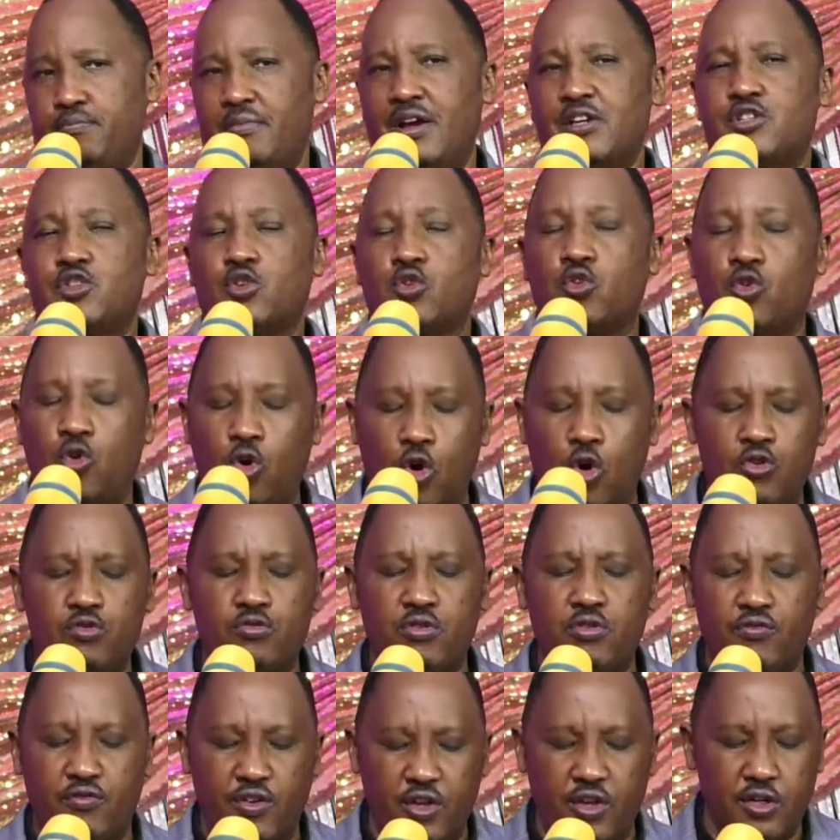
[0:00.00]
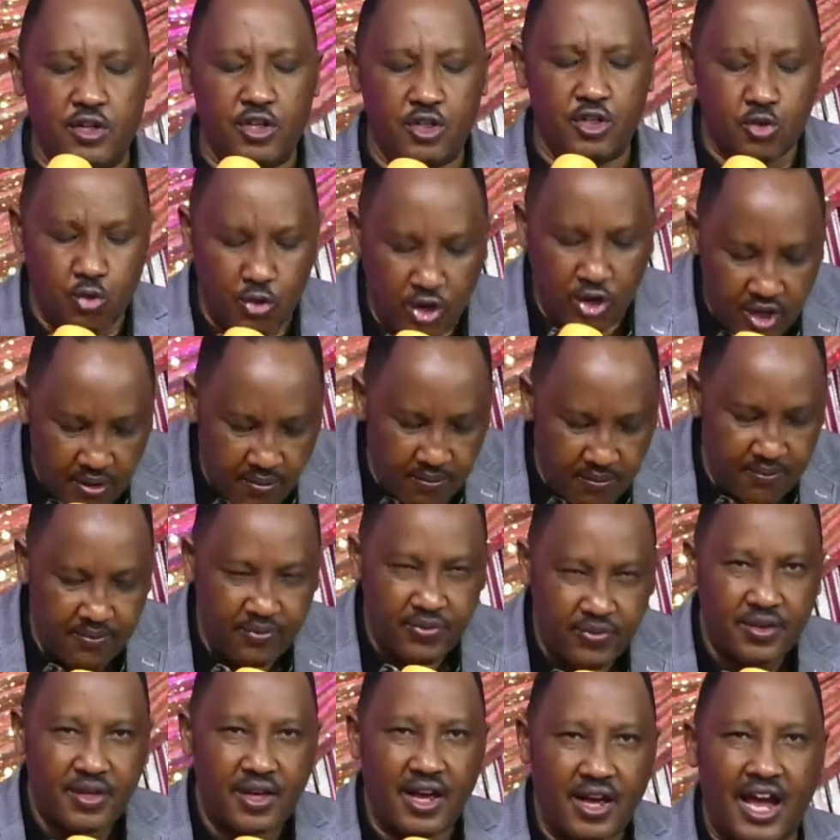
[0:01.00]
But God revealed it to
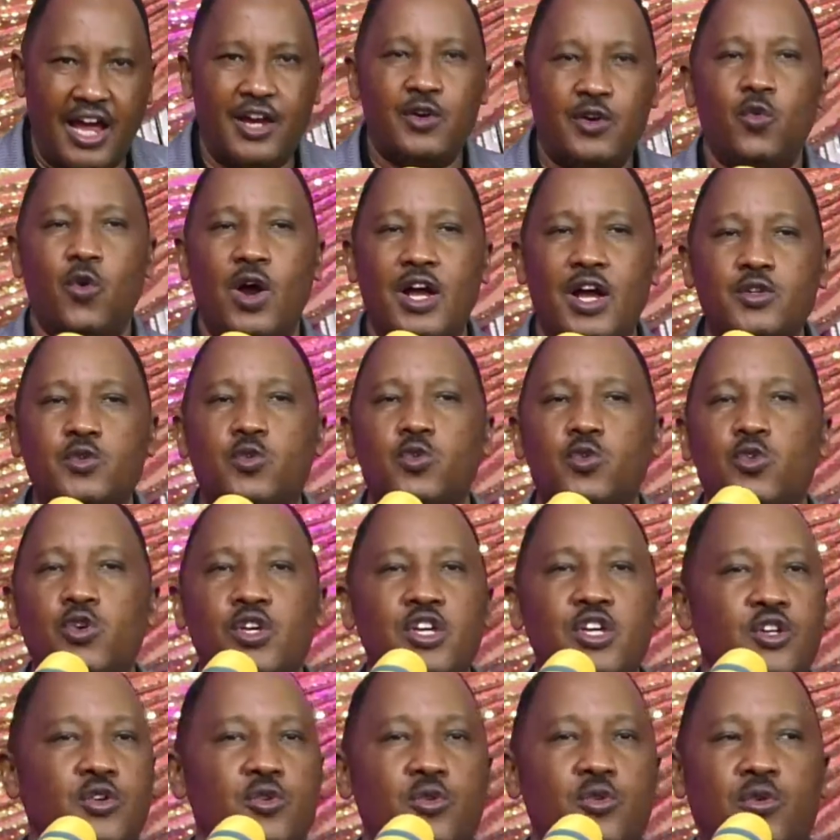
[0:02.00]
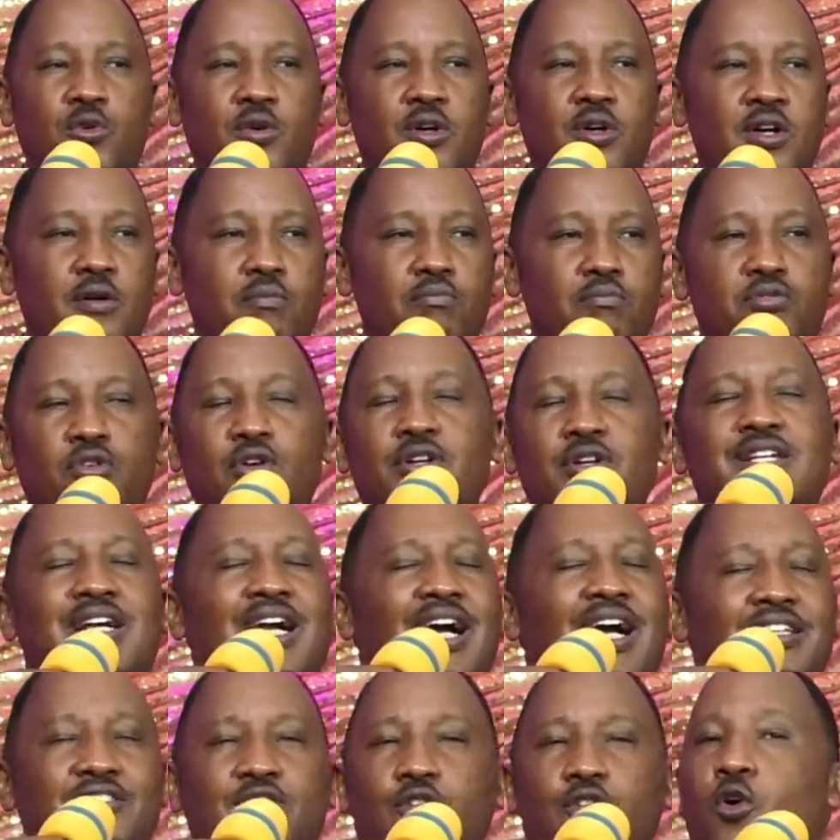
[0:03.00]
him and what could he do?
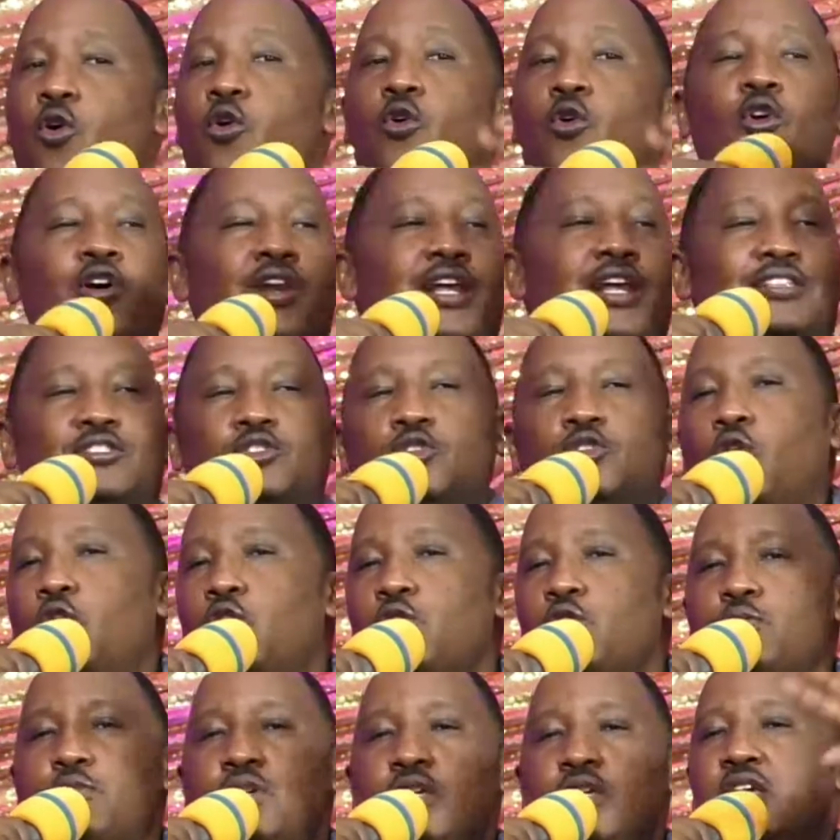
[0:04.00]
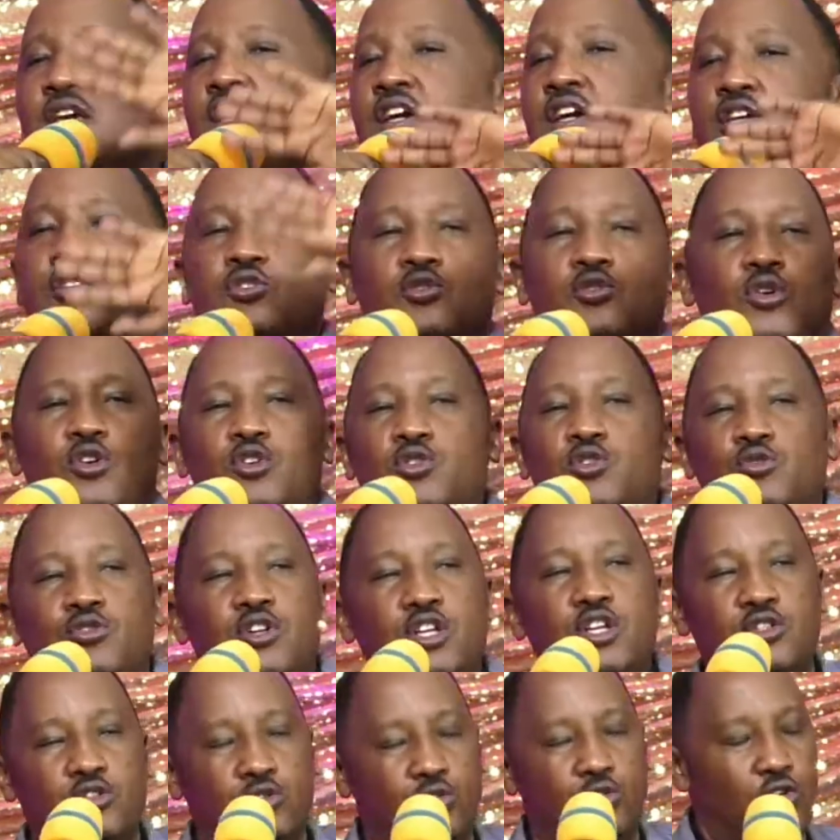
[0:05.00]
Broadcast, oh, God has told me he's going to
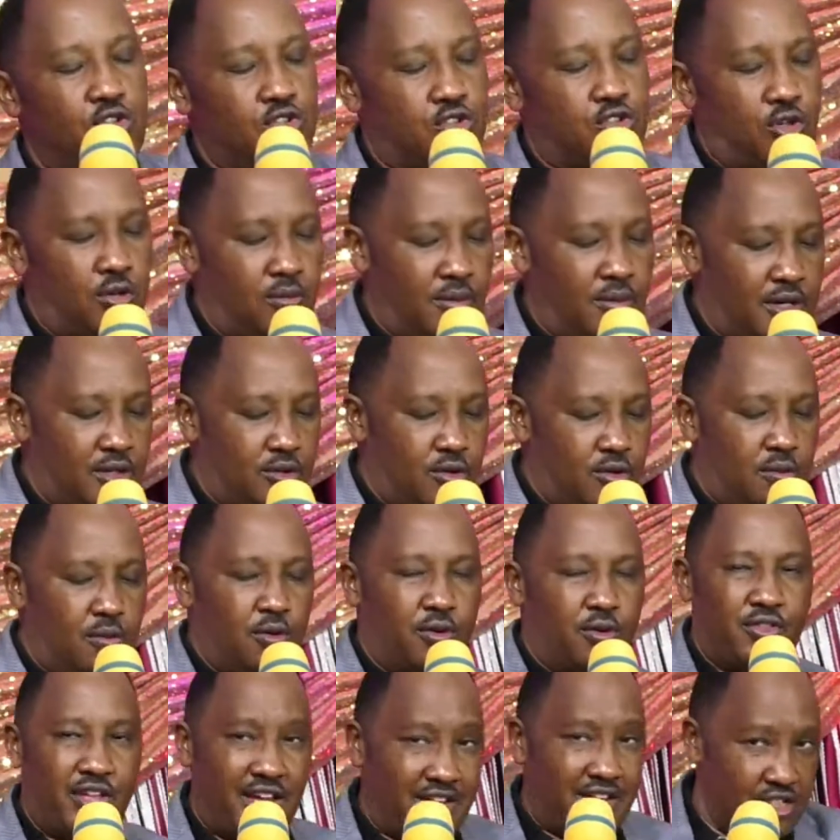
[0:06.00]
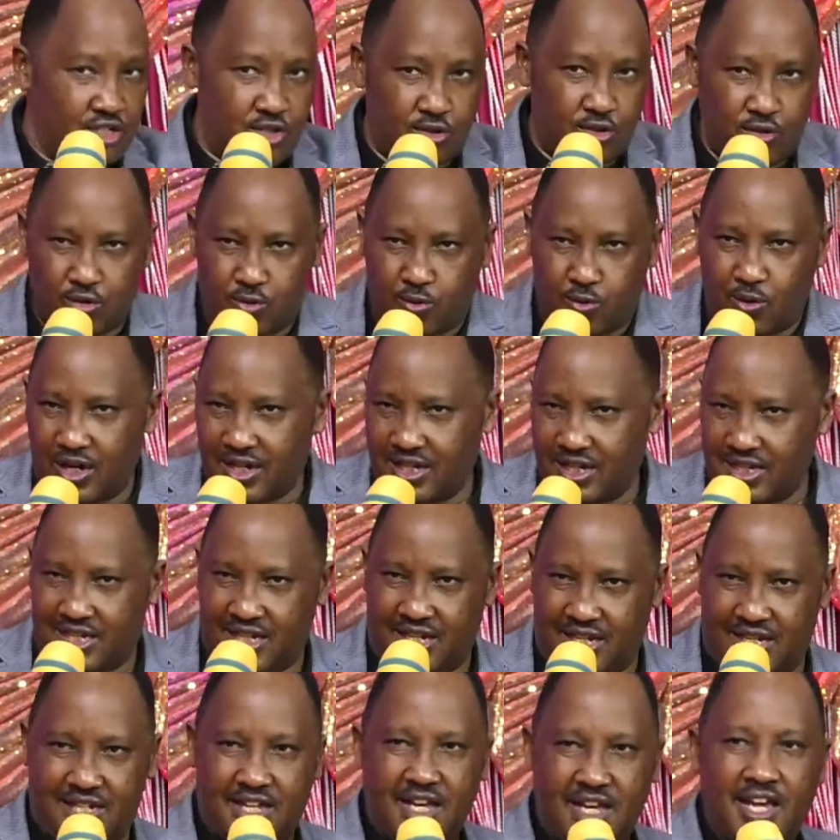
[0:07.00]
destroy Sodom and Gomorrah. That is not what he
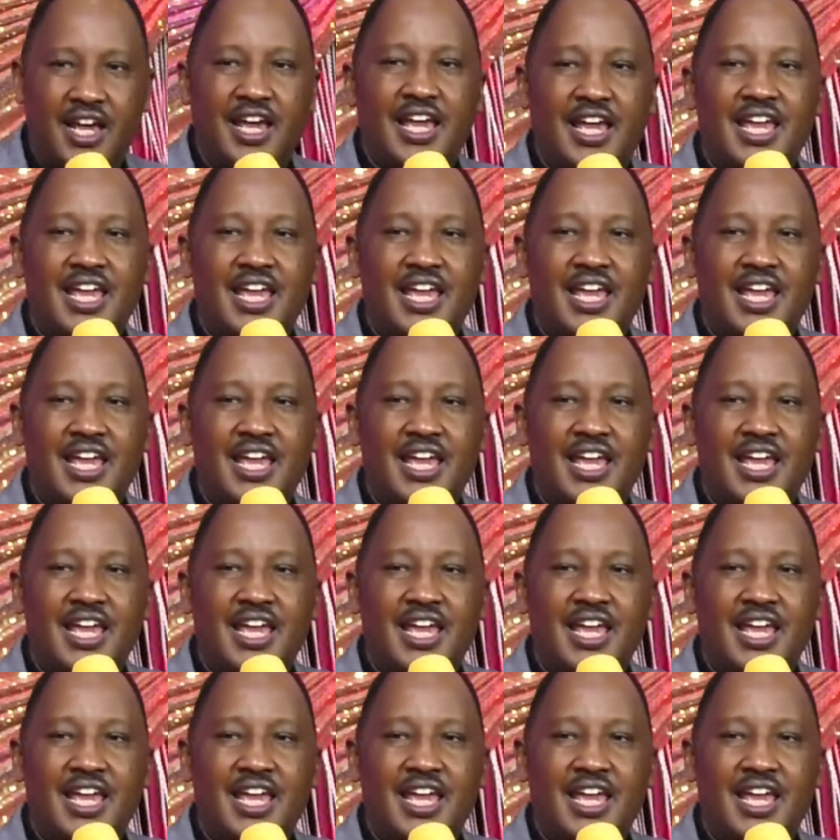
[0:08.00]
did.